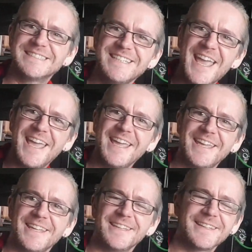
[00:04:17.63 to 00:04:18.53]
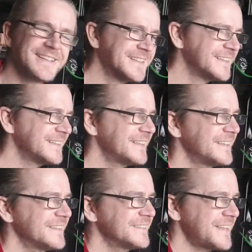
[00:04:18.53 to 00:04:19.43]
Yay.
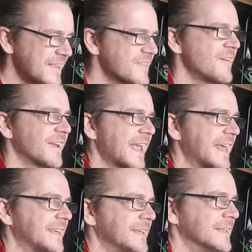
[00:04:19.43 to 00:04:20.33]
That song again.